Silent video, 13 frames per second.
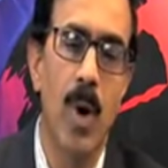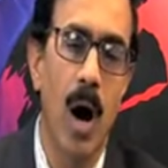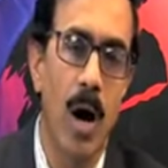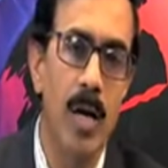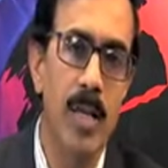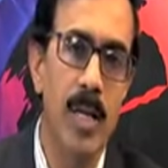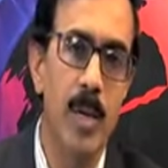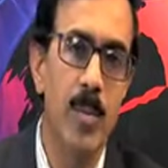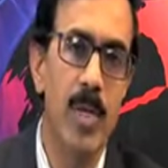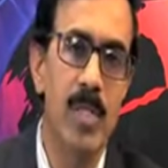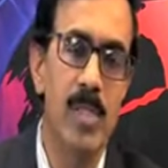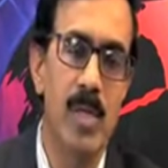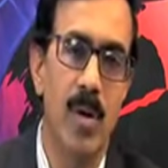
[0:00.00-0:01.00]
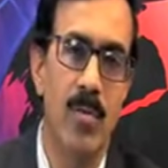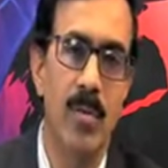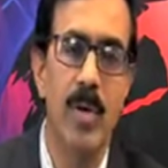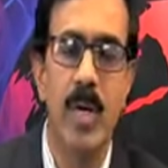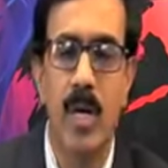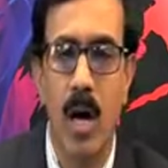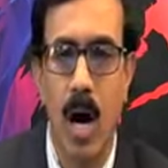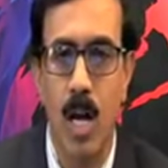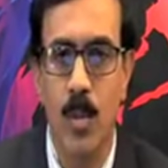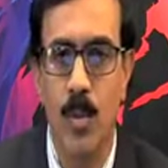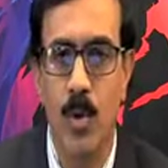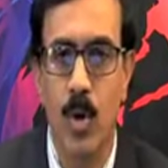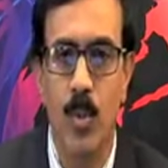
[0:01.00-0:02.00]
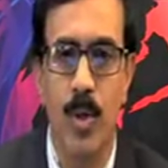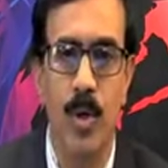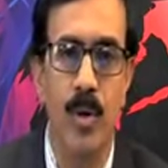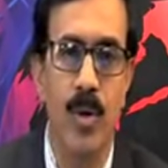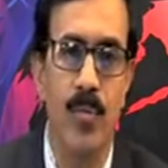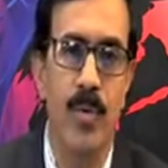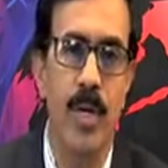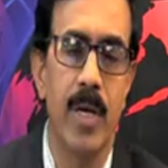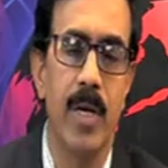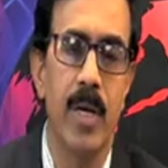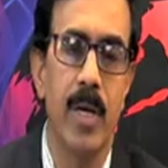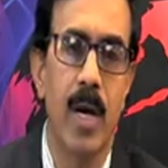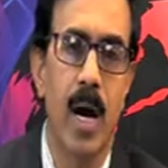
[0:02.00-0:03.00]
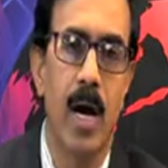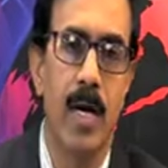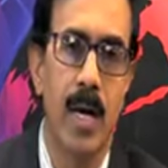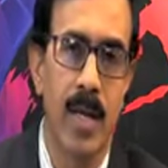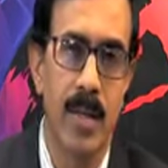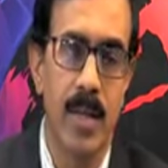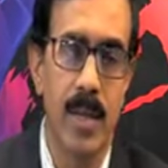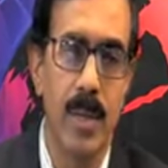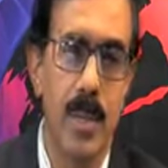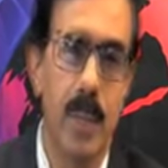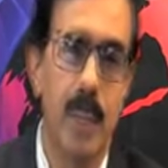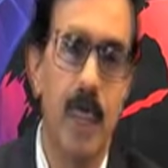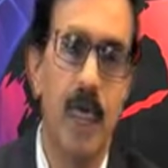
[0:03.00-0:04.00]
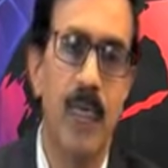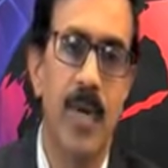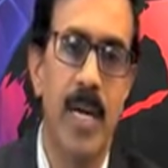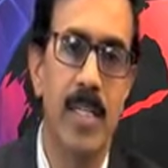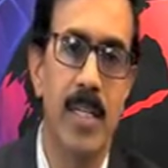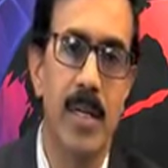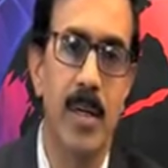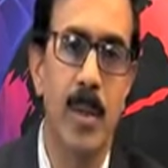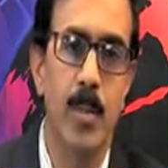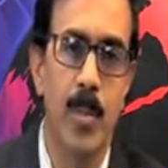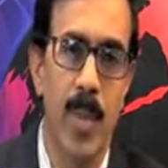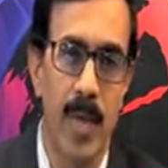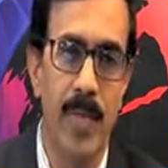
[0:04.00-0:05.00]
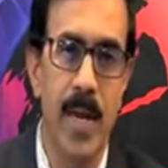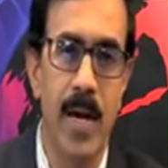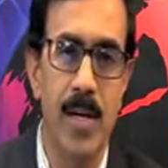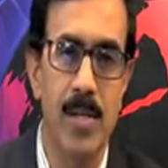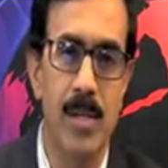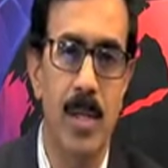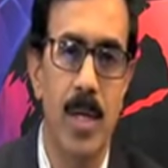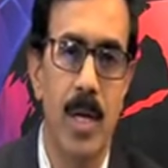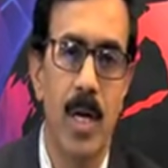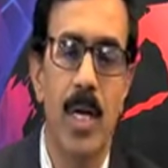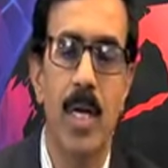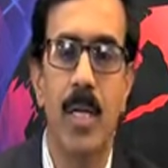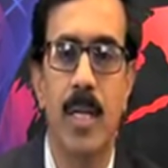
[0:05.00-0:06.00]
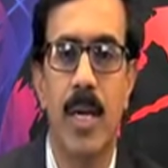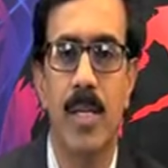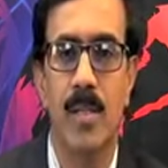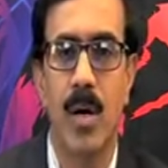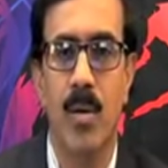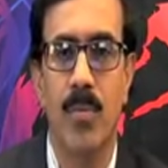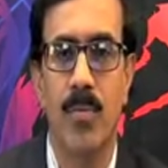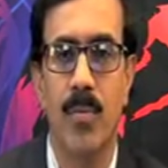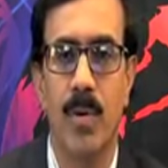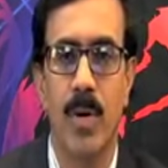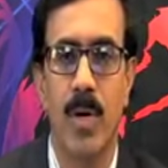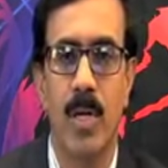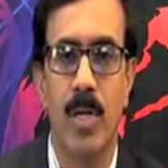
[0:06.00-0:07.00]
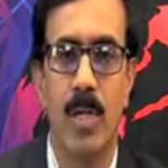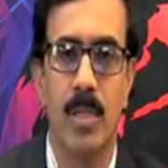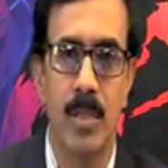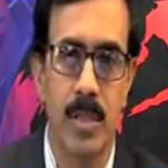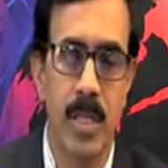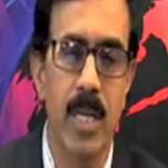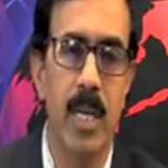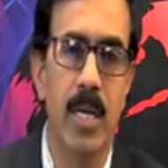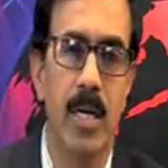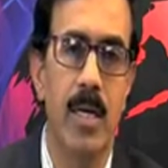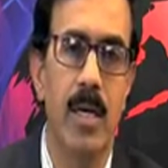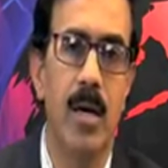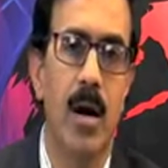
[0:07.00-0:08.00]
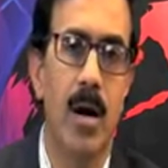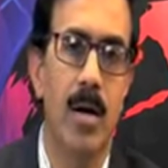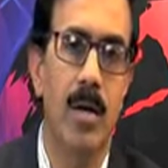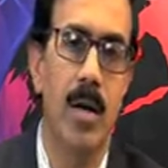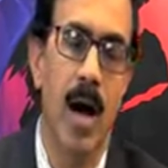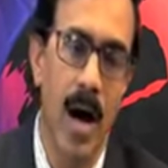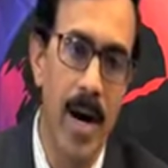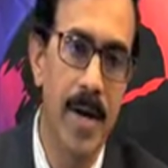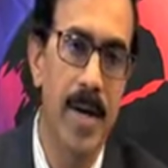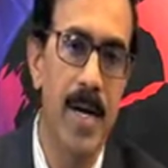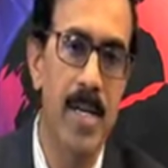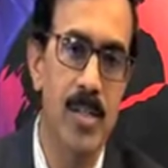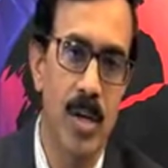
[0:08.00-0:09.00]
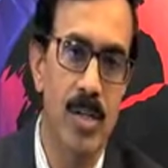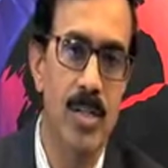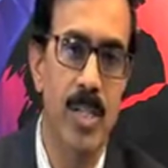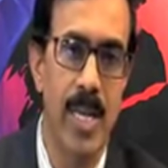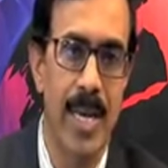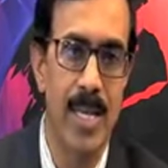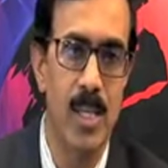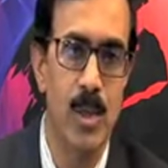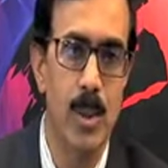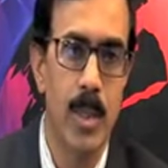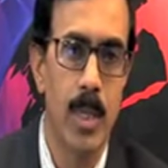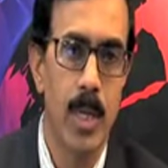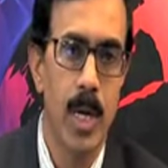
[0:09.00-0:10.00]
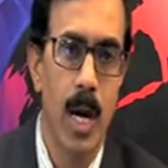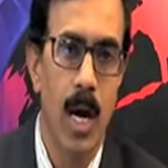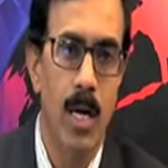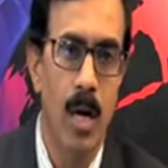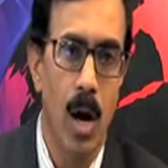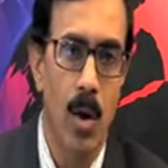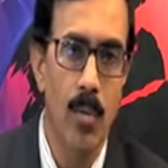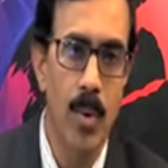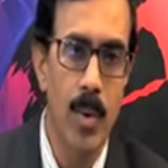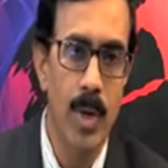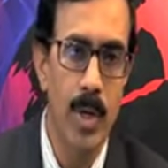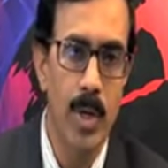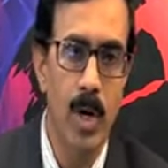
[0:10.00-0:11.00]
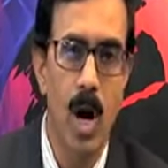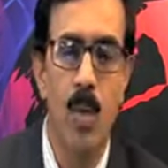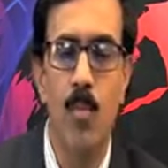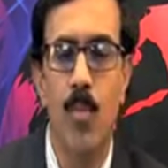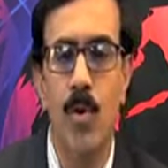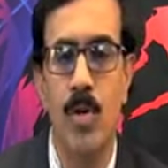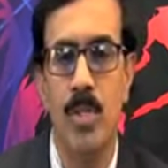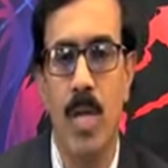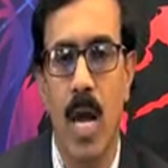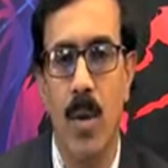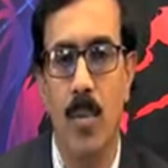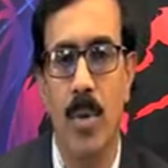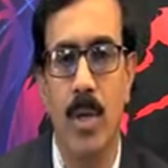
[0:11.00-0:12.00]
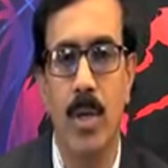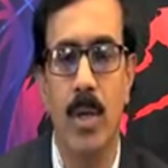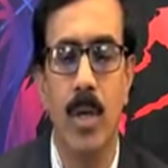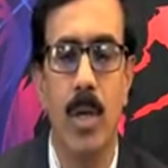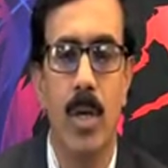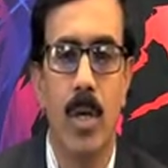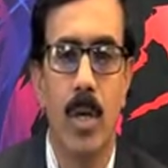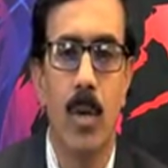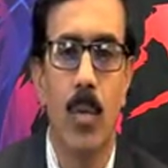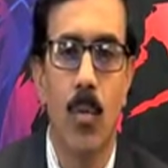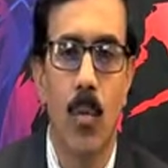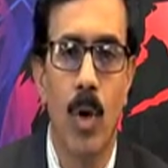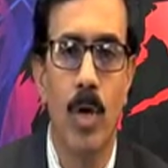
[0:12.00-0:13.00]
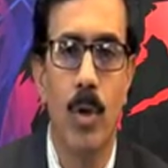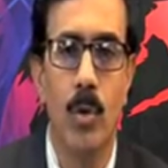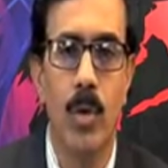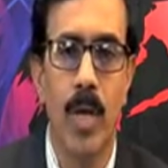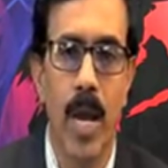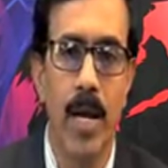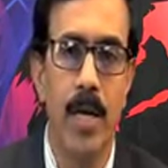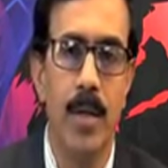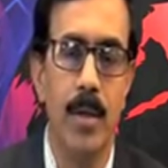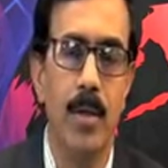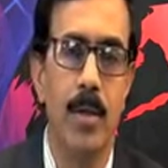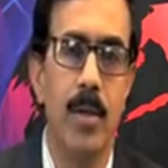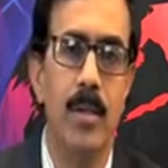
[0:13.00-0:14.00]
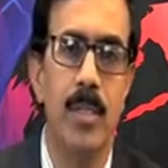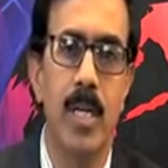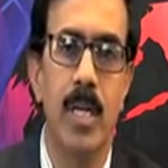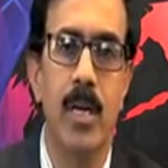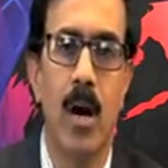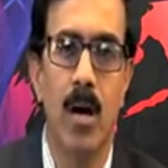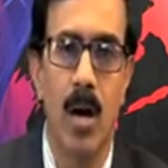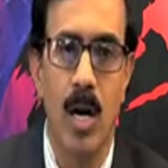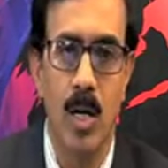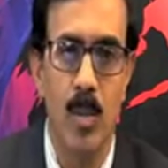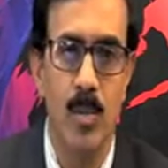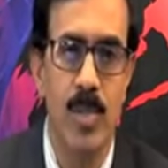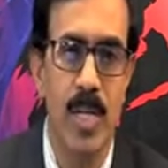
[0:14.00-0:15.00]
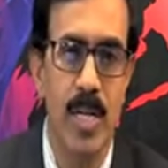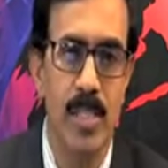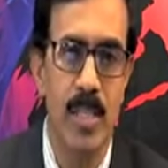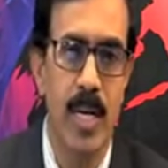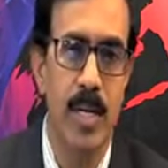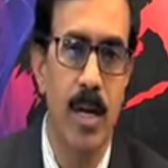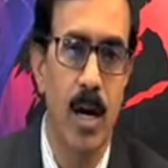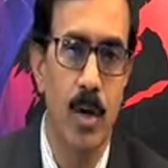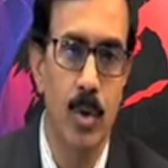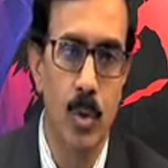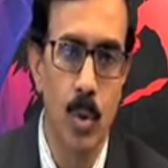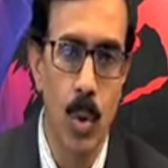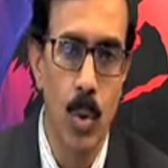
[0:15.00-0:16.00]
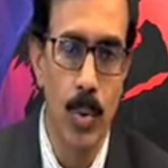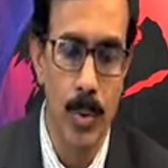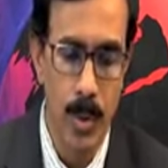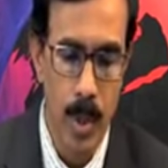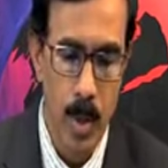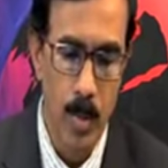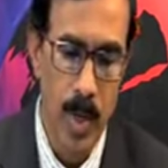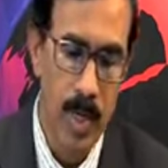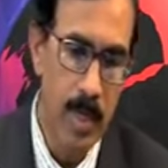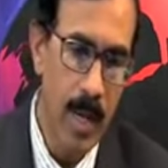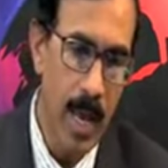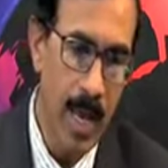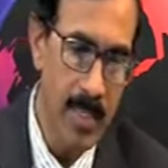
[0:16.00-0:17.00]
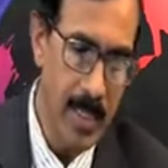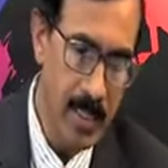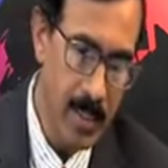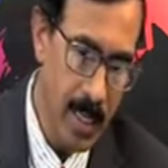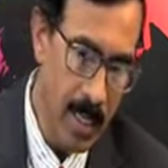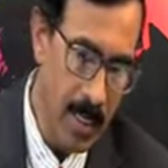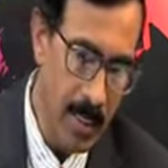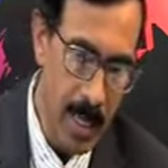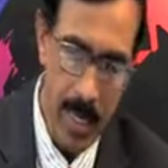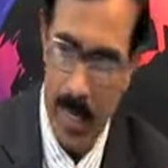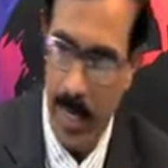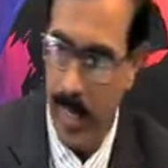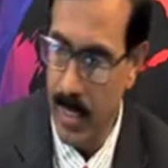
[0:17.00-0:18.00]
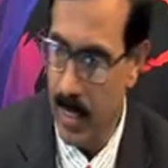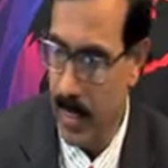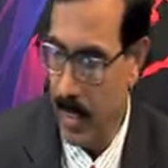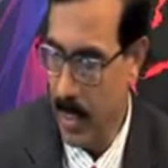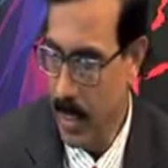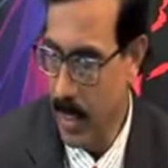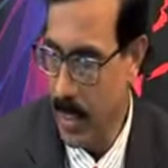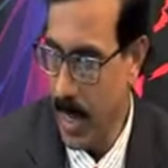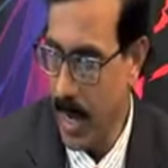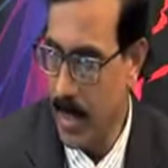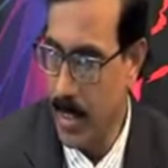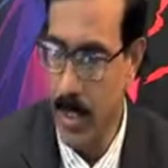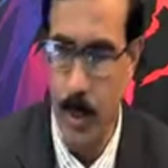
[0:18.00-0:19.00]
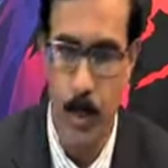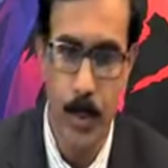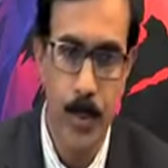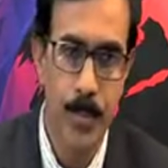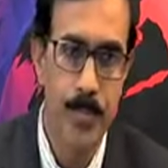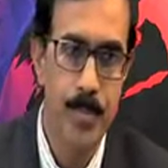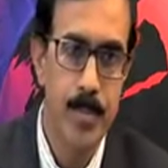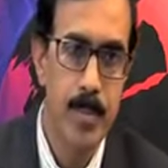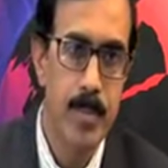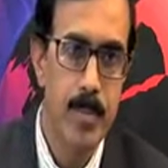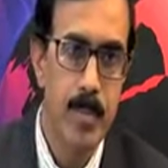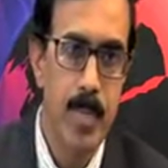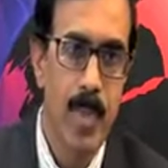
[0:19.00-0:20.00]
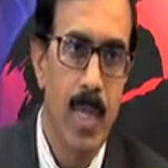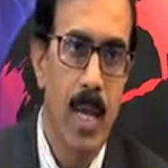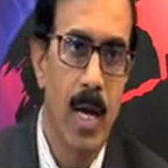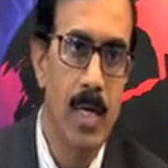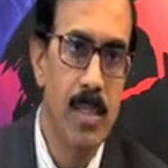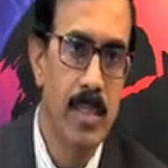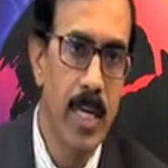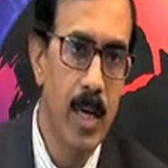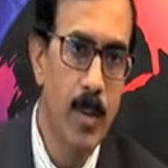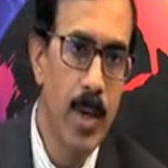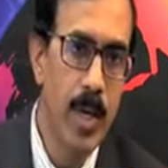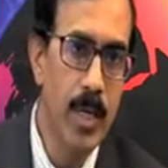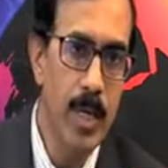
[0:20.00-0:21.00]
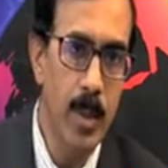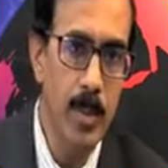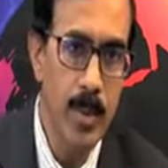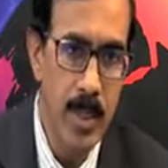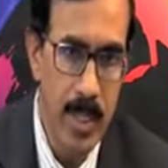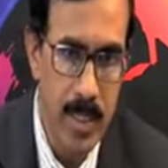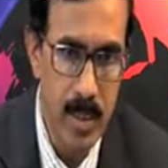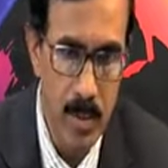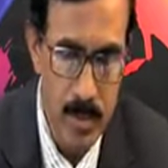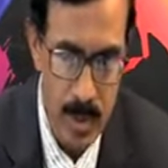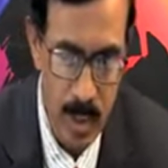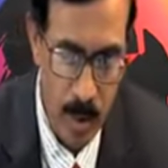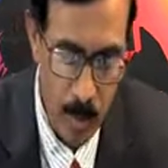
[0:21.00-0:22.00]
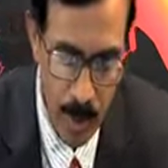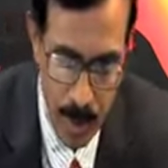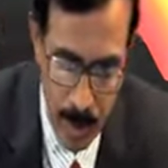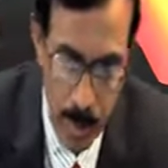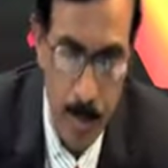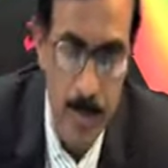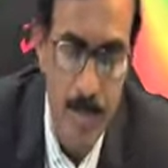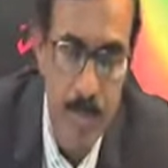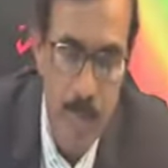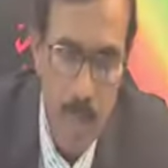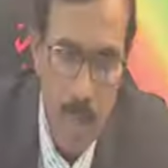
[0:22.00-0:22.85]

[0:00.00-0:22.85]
ordinary means of column chromatography and other purification methods in case of silicon hydrides or silanes. And however, compounds having 1 to 8 silicon atoms in a chain are known, but as I said, they are highly reactive. And germanium, in case of germanium,